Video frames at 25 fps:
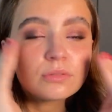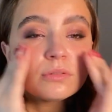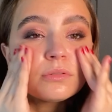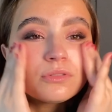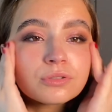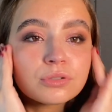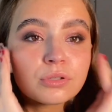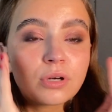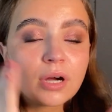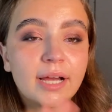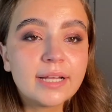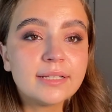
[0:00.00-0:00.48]

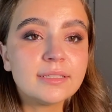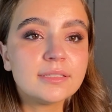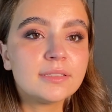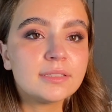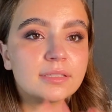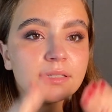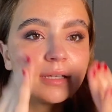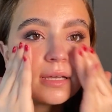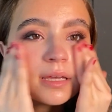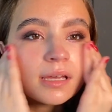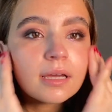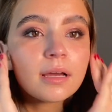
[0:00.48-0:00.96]

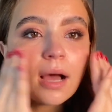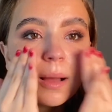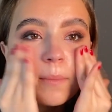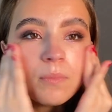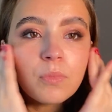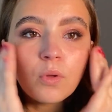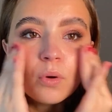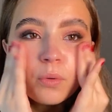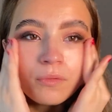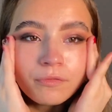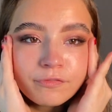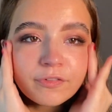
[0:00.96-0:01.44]
I'm
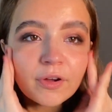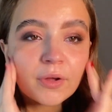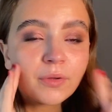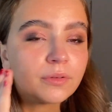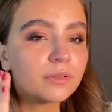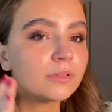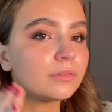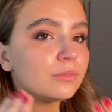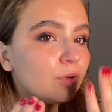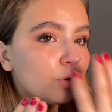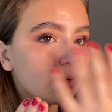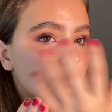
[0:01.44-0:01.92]

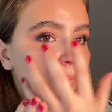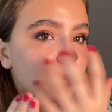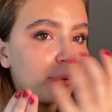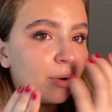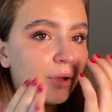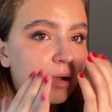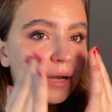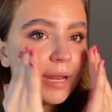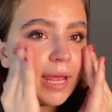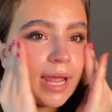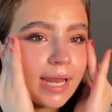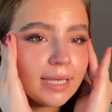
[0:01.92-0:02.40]
not
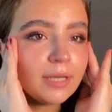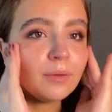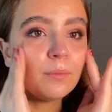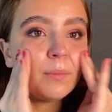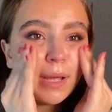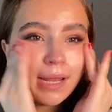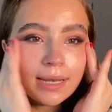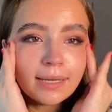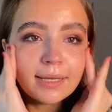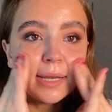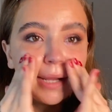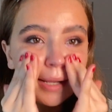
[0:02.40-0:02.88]
putting it
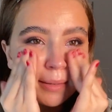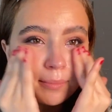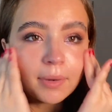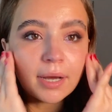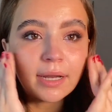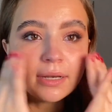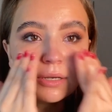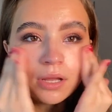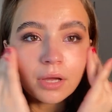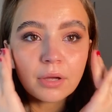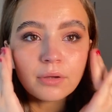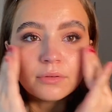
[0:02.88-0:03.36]
anywhere near my
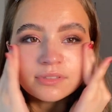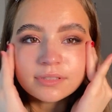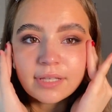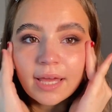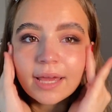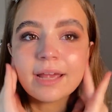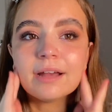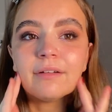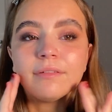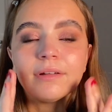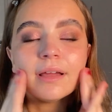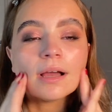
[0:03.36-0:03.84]
nose
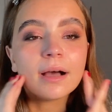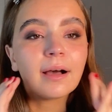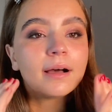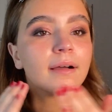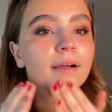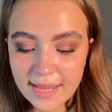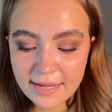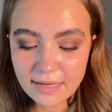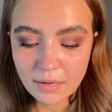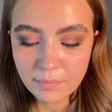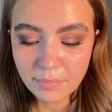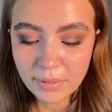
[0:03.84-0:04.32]

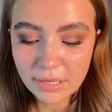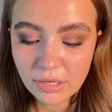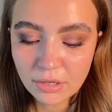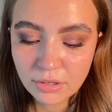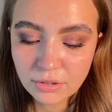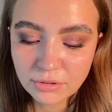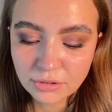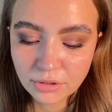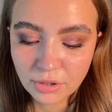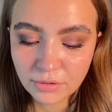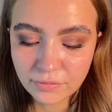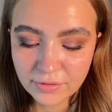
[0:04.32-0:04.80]
area,
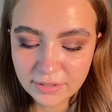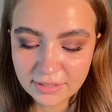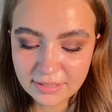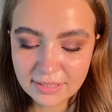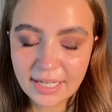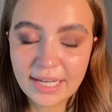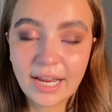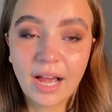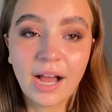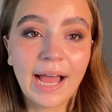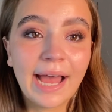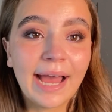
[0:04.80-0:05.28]
because
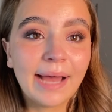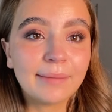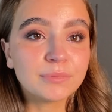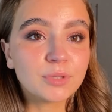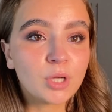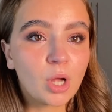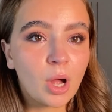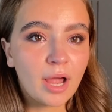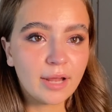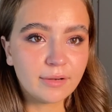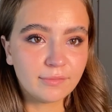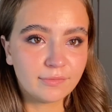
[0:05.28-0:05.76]
obviously I am
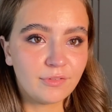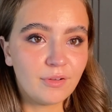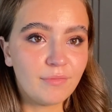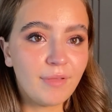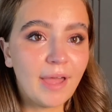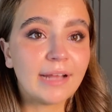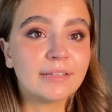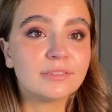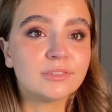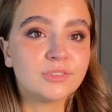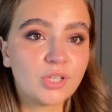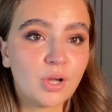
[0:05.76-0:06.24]
going for
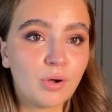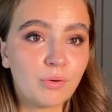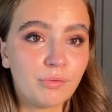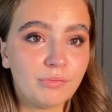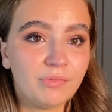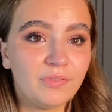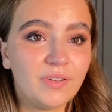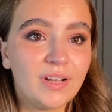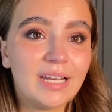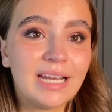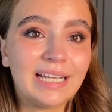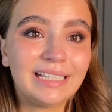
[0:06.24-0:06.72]
that
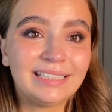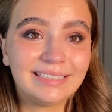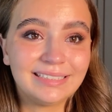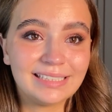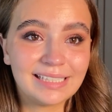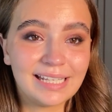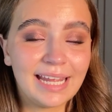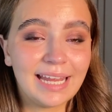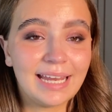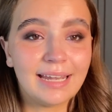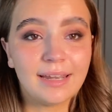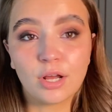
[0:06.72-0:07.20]
dolphin
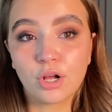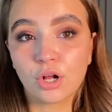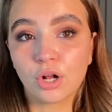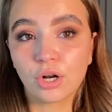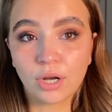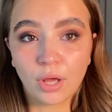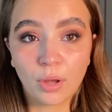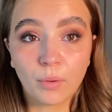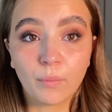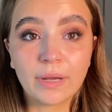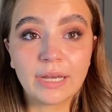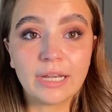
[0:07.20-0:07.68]
skin
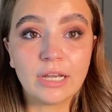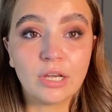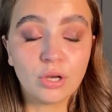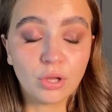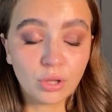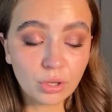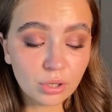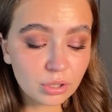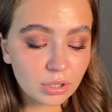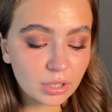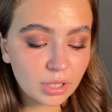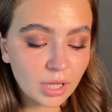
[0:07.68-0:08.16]
glowy
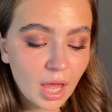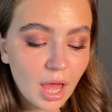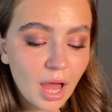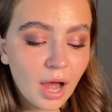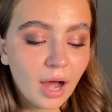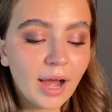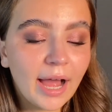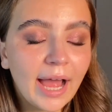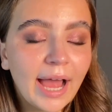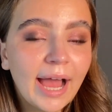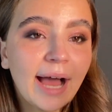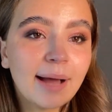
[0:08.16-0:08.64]
look.
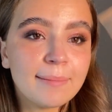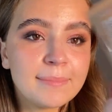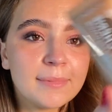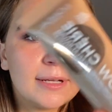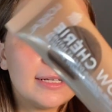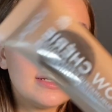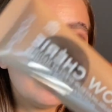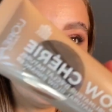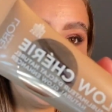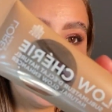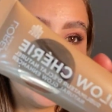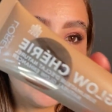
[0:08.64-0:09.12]
I am
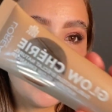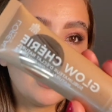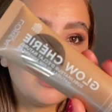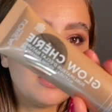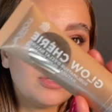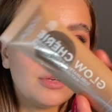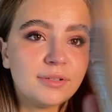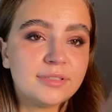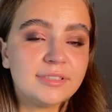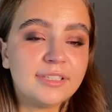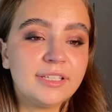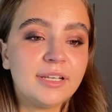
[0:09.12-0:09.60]
going to be
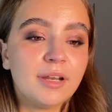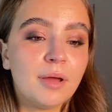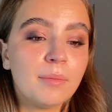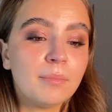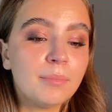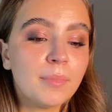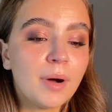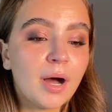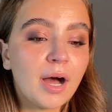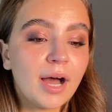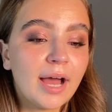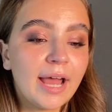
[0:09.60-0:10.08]
using
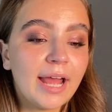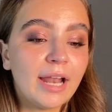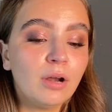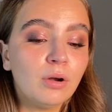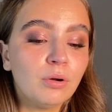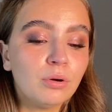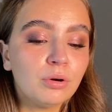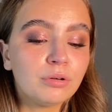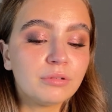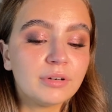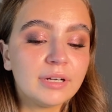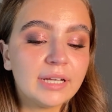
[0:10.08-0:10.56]
my
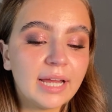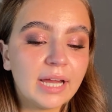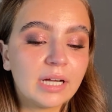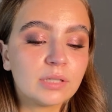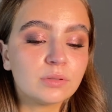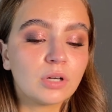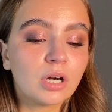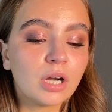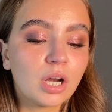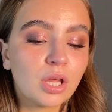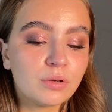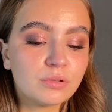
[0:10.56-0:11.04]

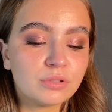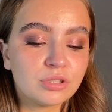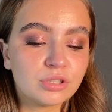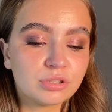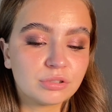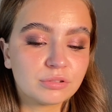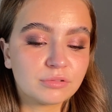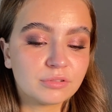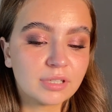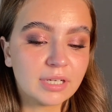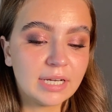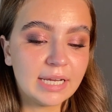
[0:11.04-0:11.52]
L'Oreal Glow
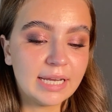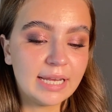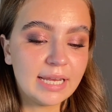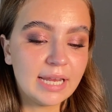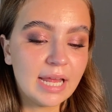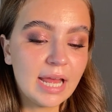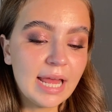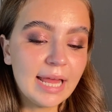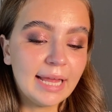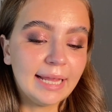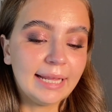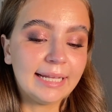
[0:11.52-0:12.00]

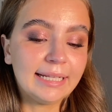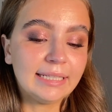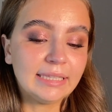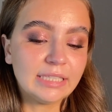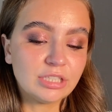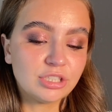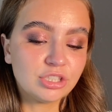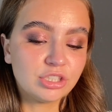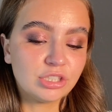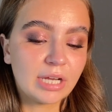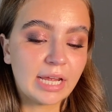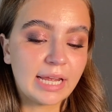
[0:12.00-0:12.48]
Cherie in the
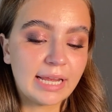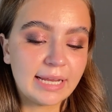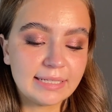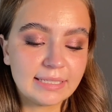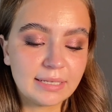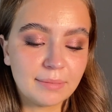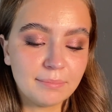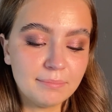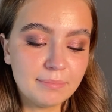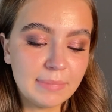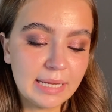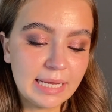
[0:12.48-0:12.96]

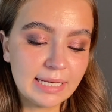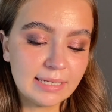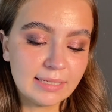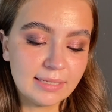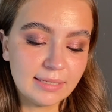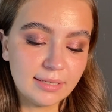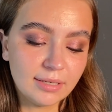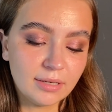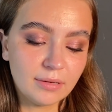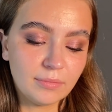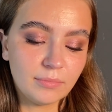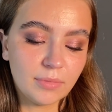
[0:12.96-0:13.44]
shade
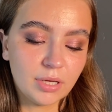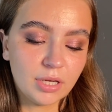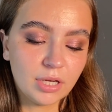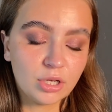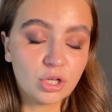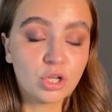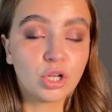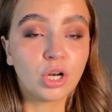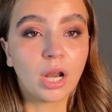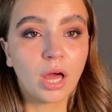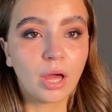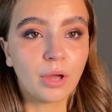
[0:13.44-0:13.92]
Medium
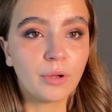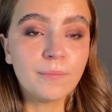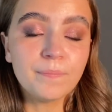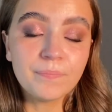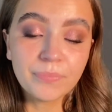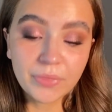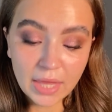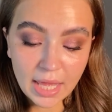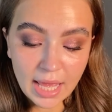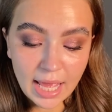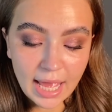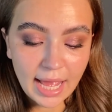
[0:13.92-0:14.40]
Glow,
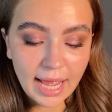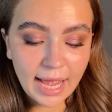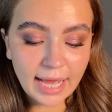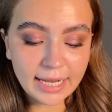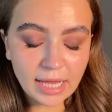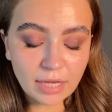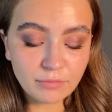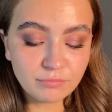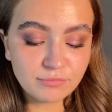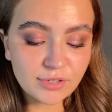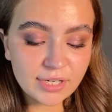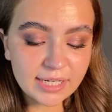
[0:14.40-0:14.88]
and
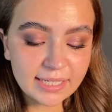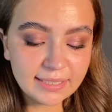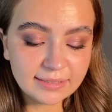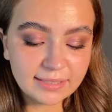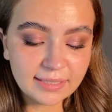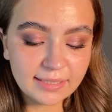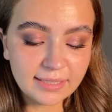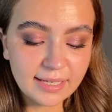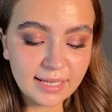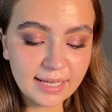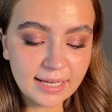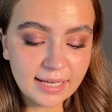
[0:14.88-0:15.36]
I've
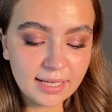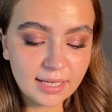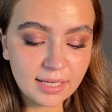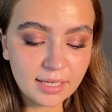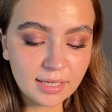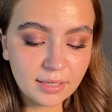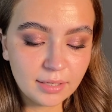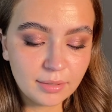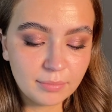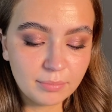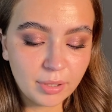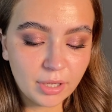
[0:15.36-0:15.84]
recently
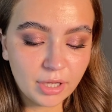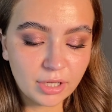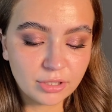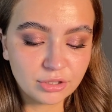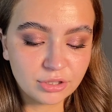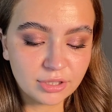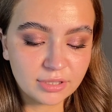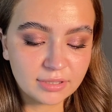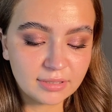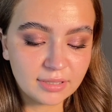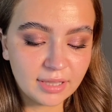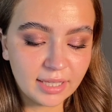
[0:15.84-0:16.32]

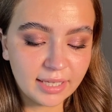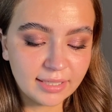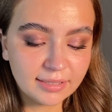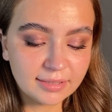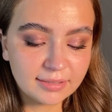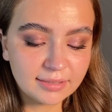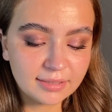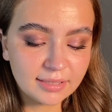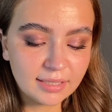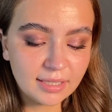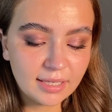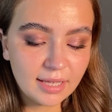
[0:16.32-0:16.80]
purchased
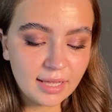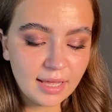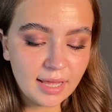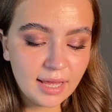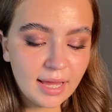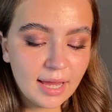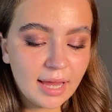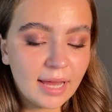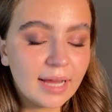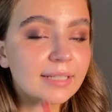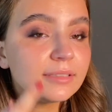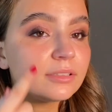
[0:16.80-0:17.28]
this
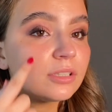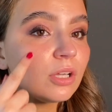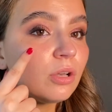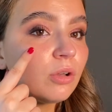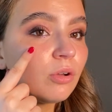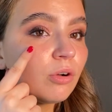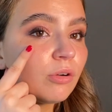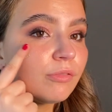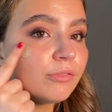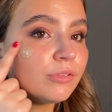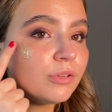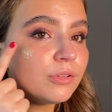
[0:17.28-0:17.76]
and a
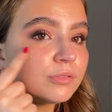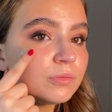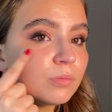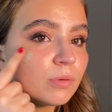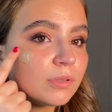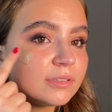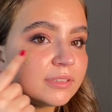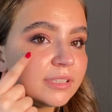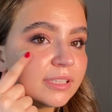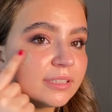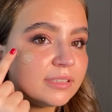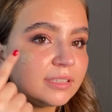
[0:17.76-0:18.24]
lot of you
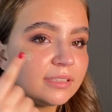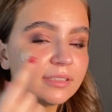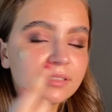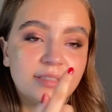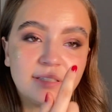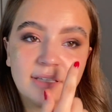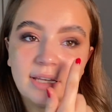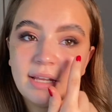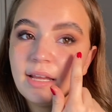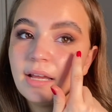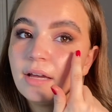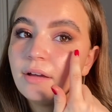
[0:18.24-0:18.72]
wanted to
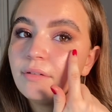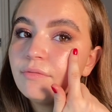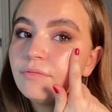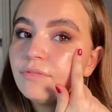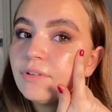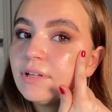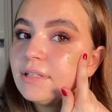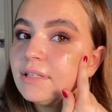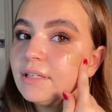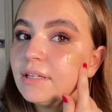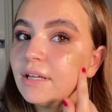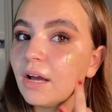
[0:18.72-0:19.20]
see a
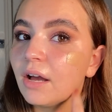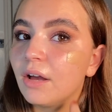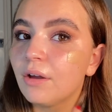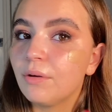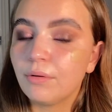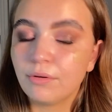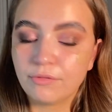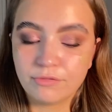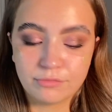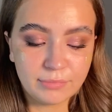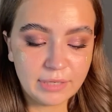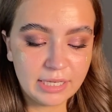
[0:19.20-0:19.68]
video
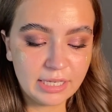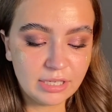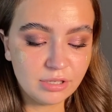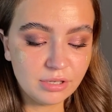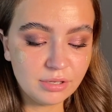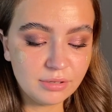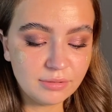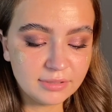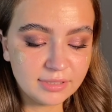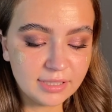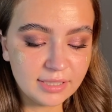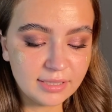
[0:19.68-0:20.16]
of me using